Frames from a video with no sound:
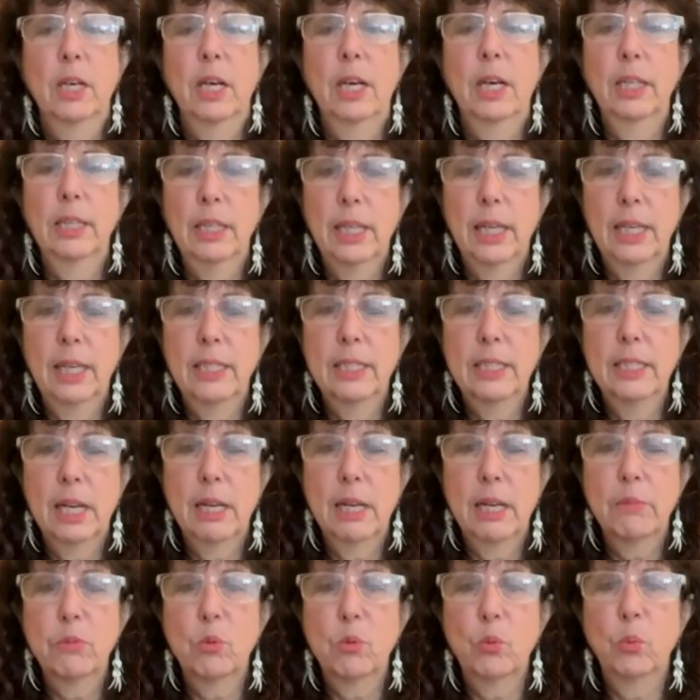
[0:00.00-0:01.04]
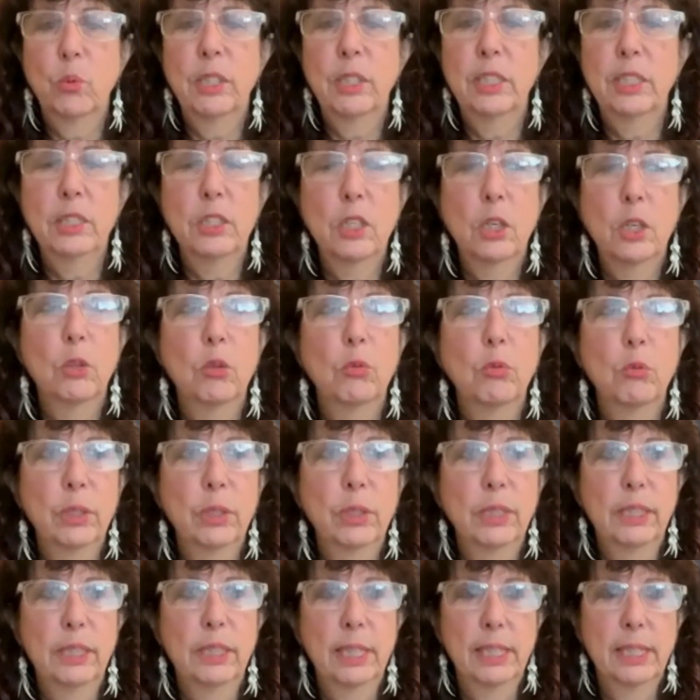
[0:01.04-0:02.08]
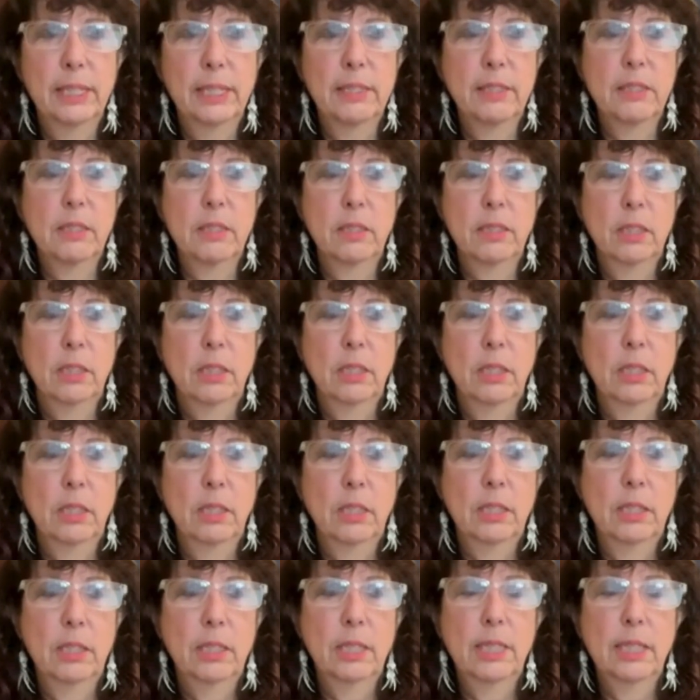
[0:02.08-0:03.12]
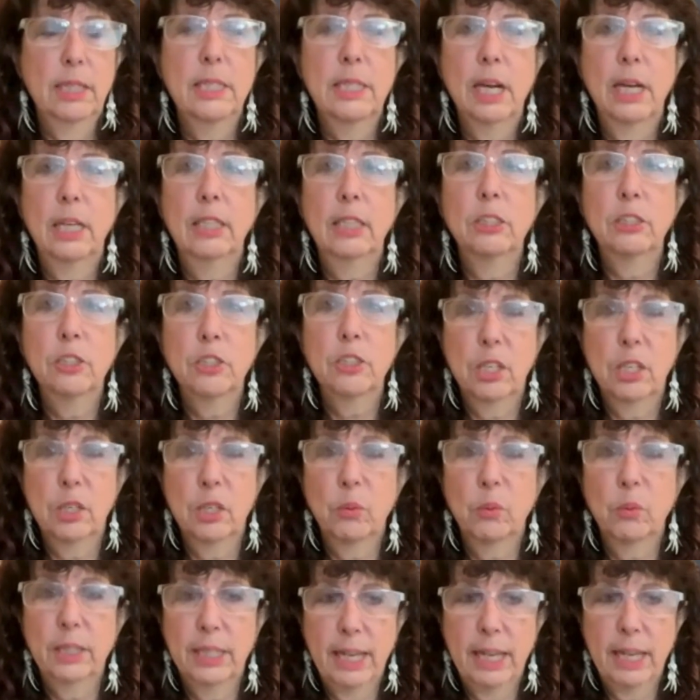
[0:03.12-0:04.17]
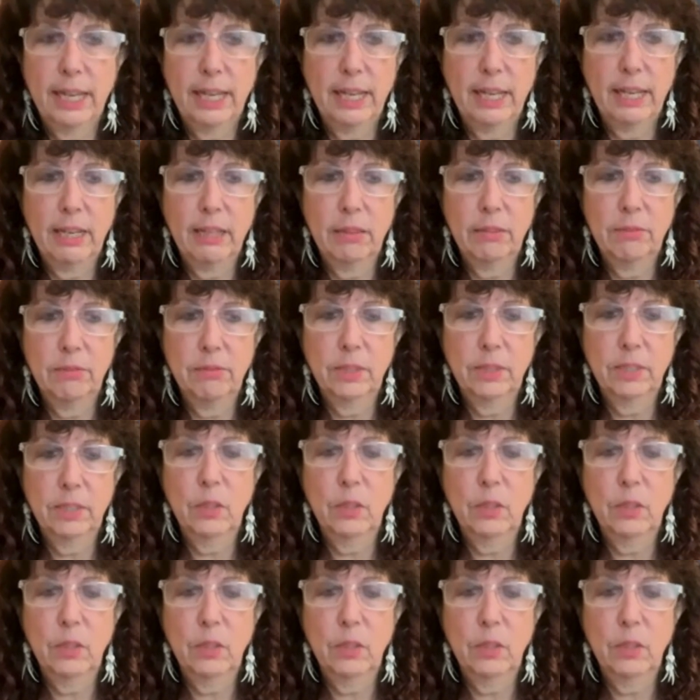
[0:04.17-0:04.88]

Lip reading: A lot of times we don't realize the knowledge that we have,